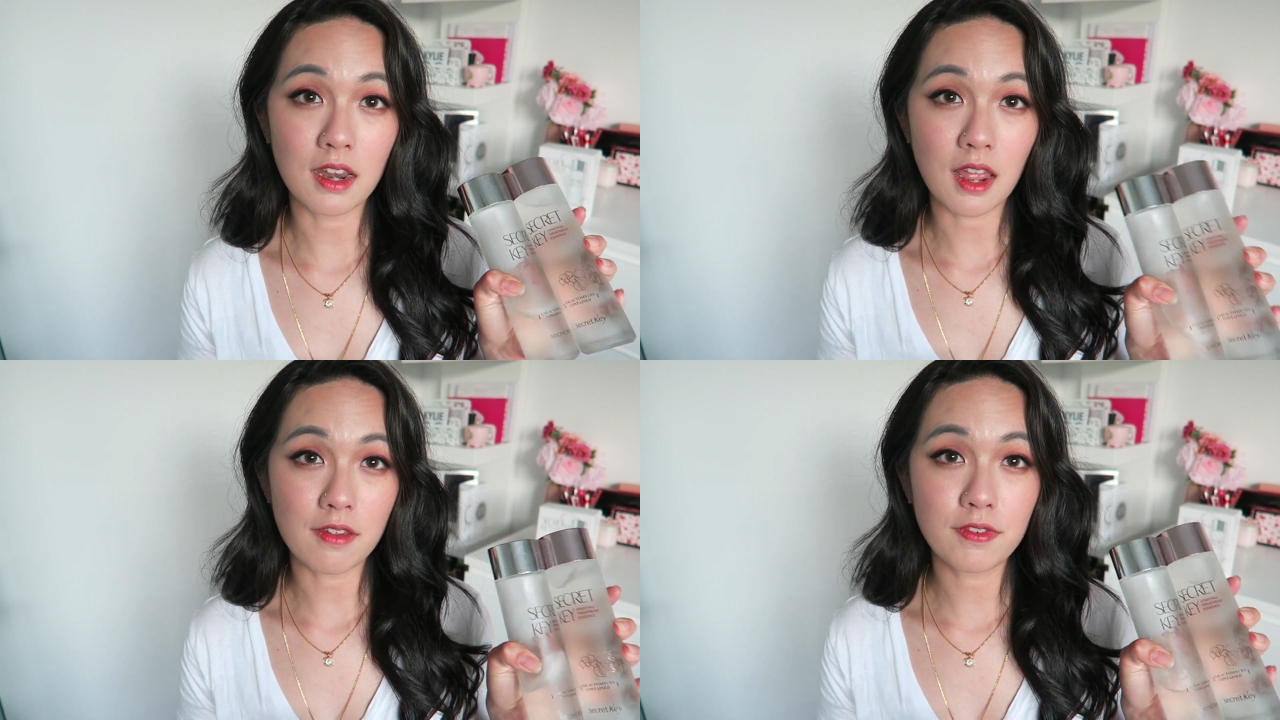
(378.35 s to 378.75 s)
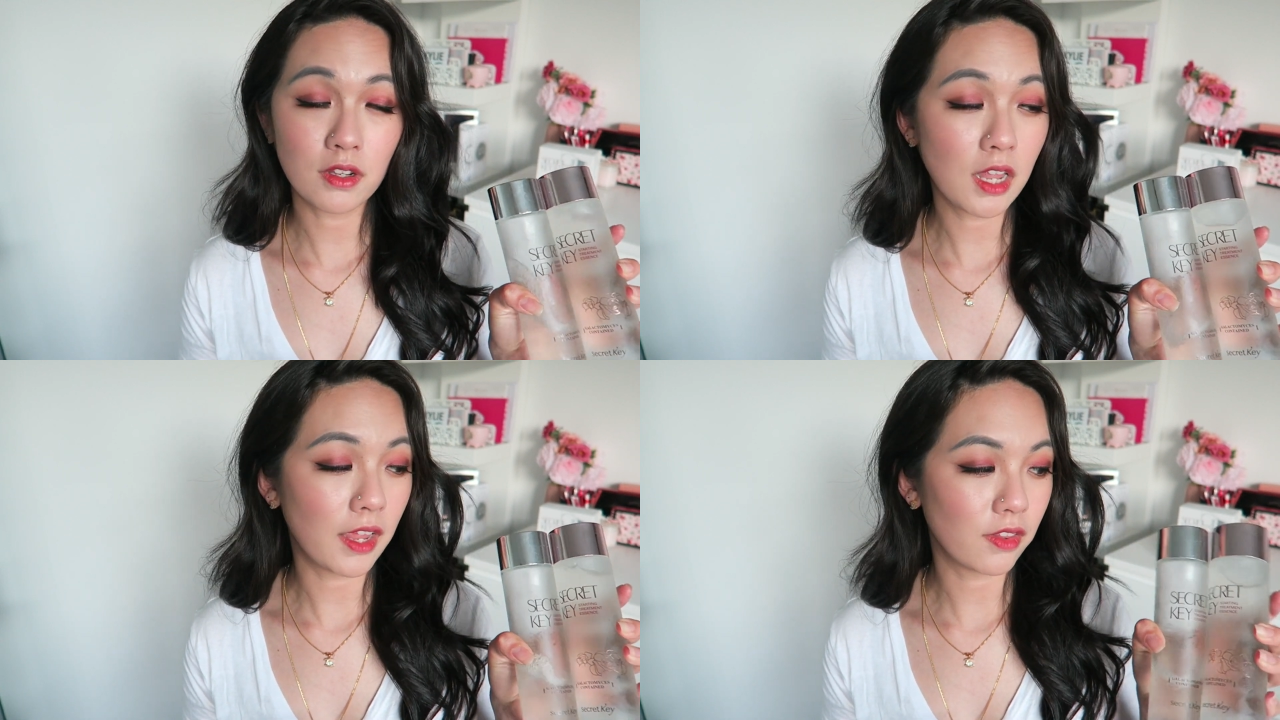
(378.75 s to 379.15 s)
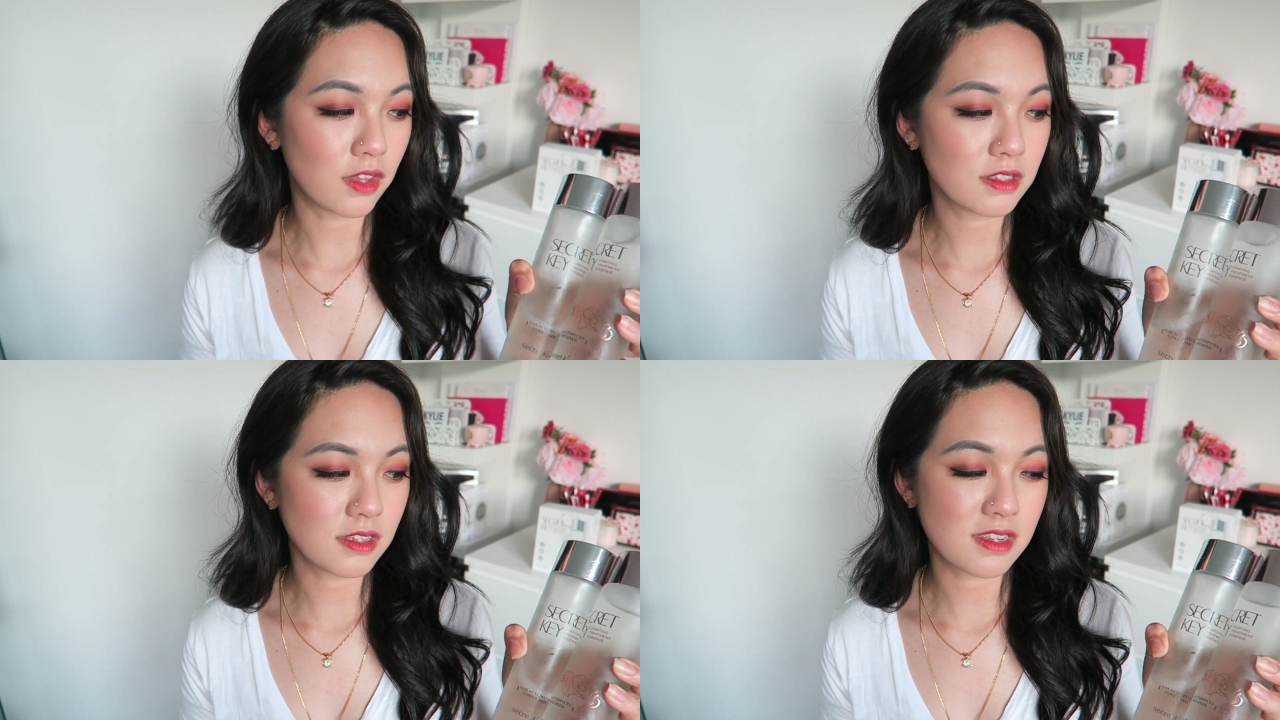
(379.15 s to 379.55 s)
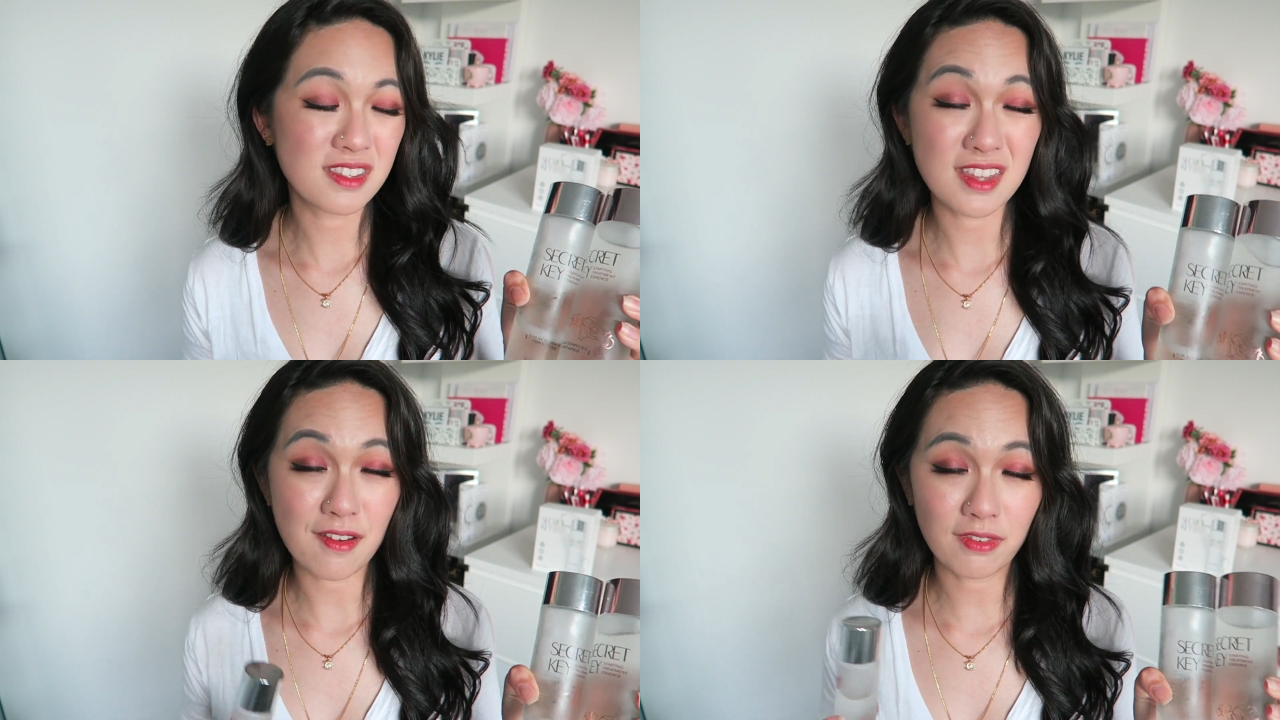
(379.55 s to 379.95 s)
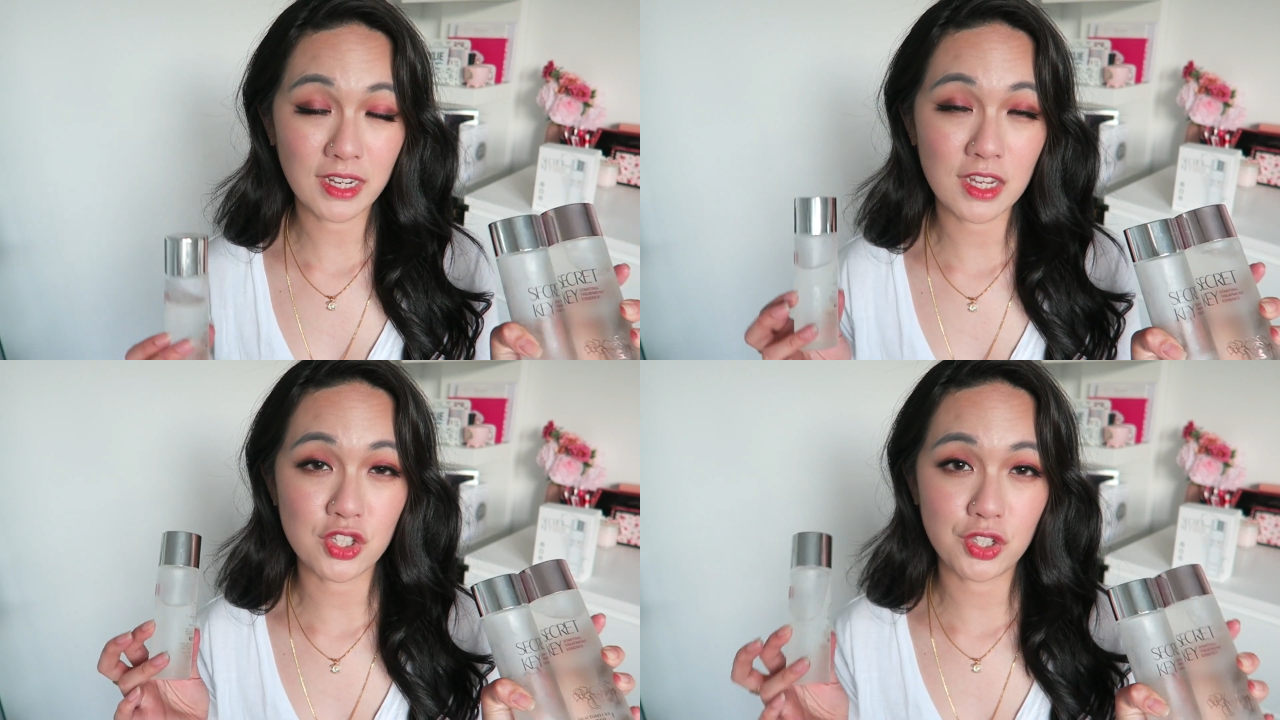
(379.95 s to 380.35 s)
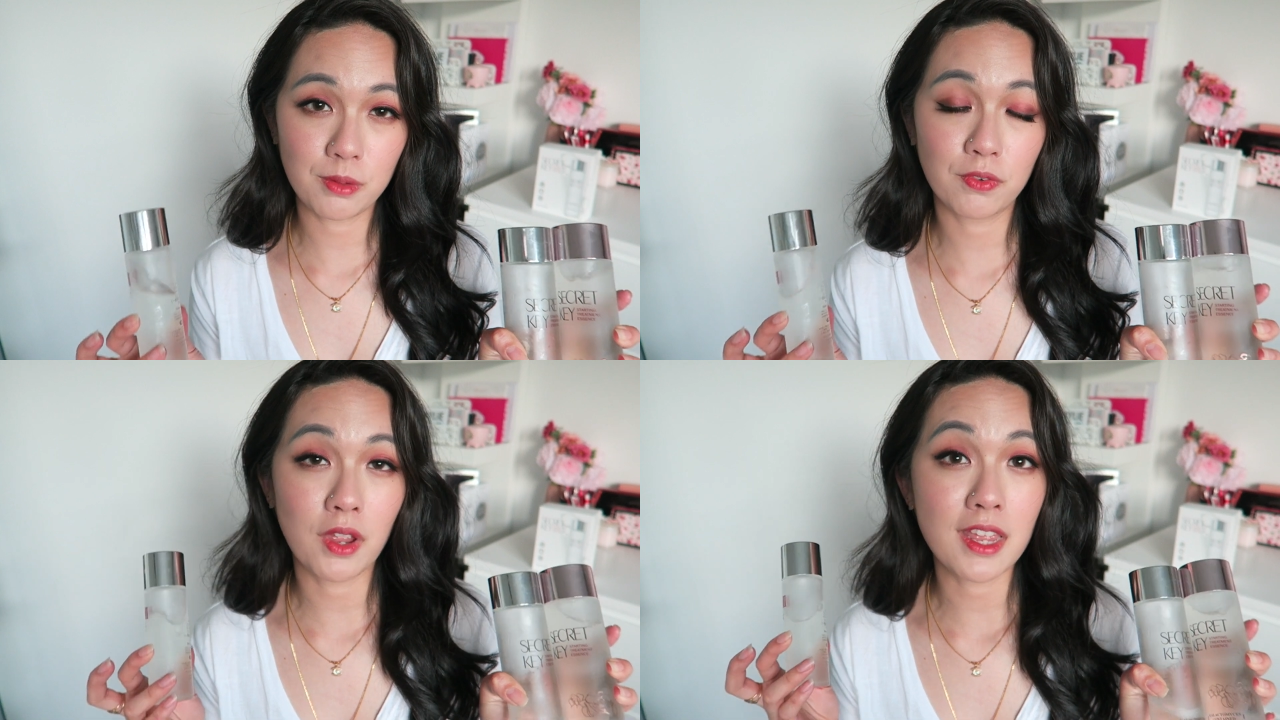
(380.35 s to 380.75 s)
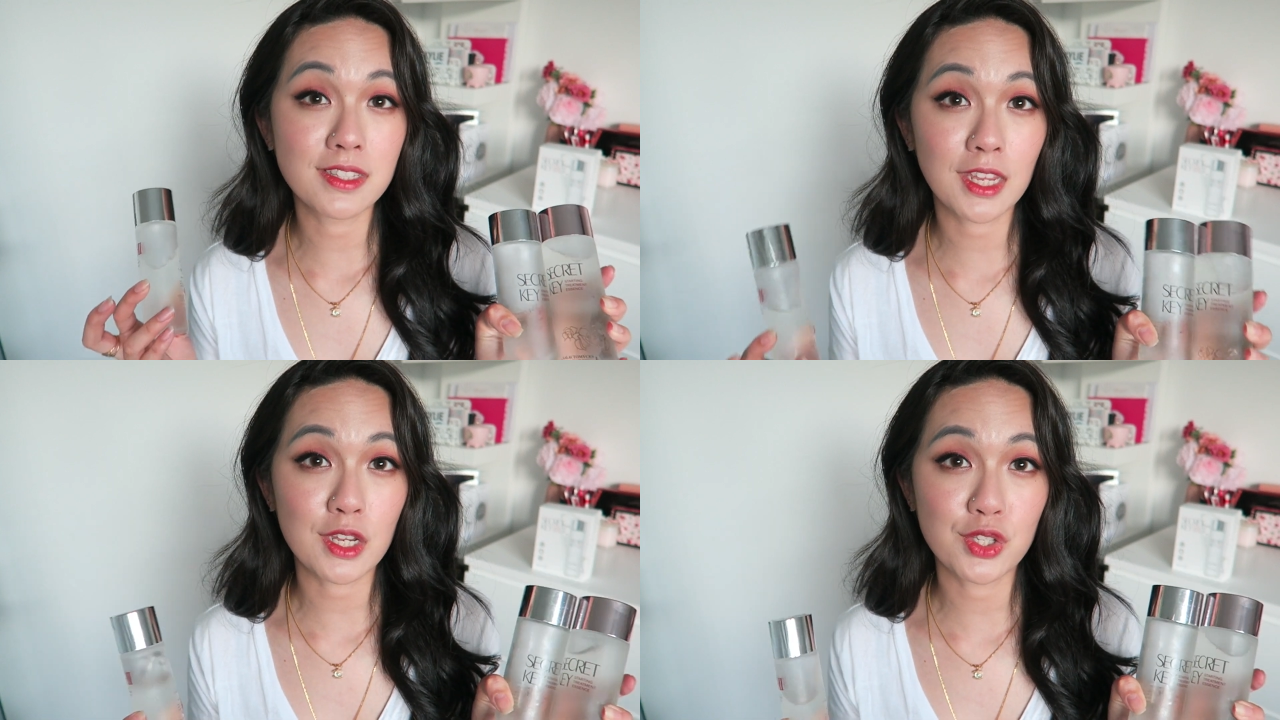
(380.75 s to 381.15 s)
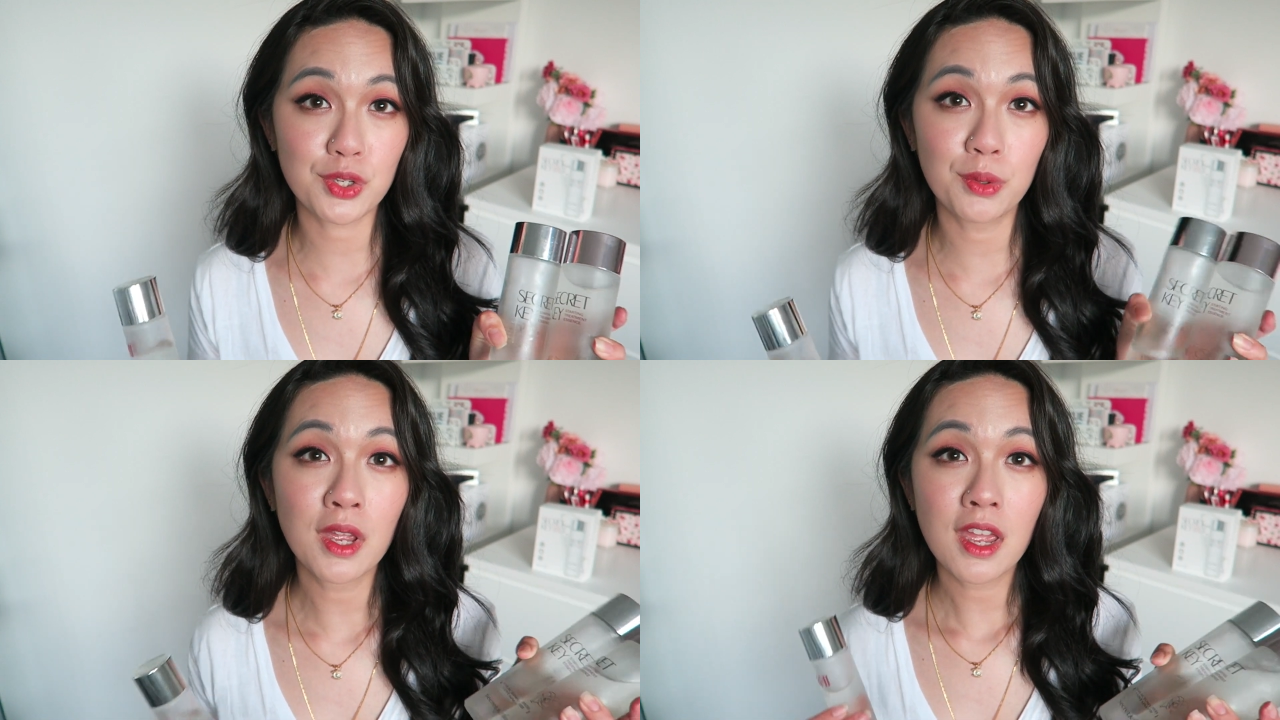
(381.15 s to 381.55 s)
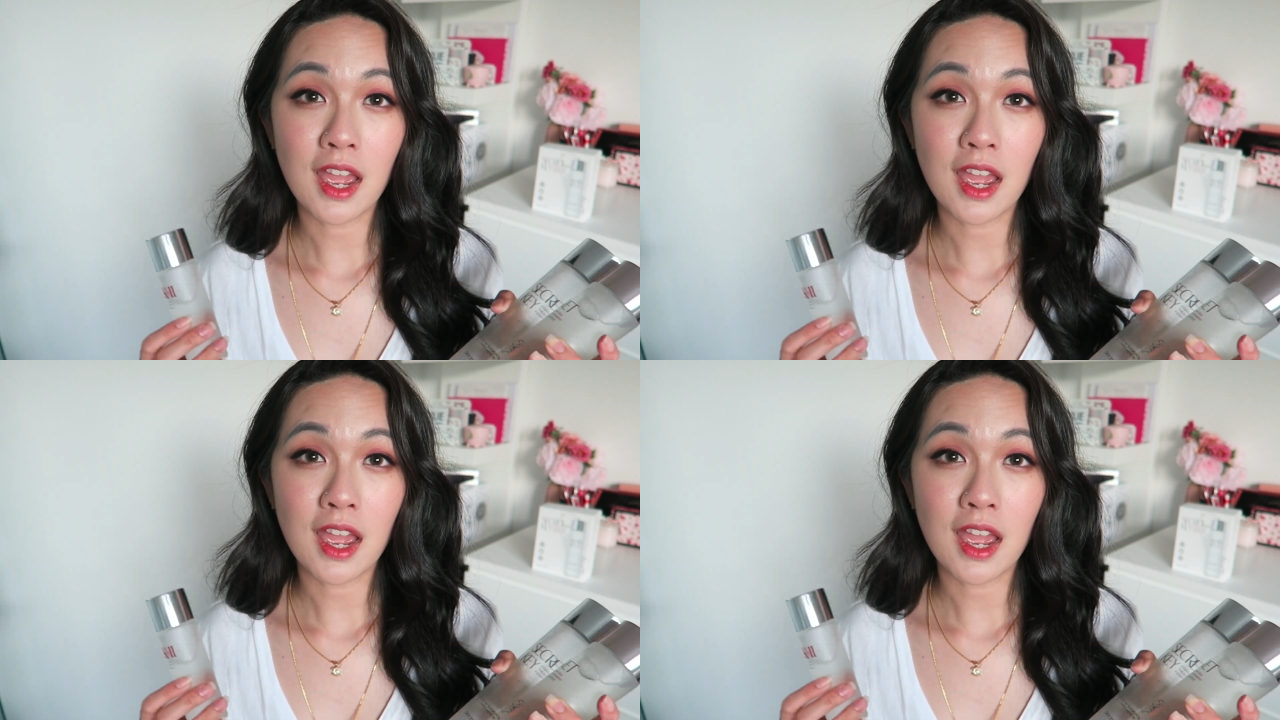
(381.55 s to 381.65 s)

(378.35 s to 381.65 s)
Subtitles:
and I feel like this is definitely a dupe for SK2.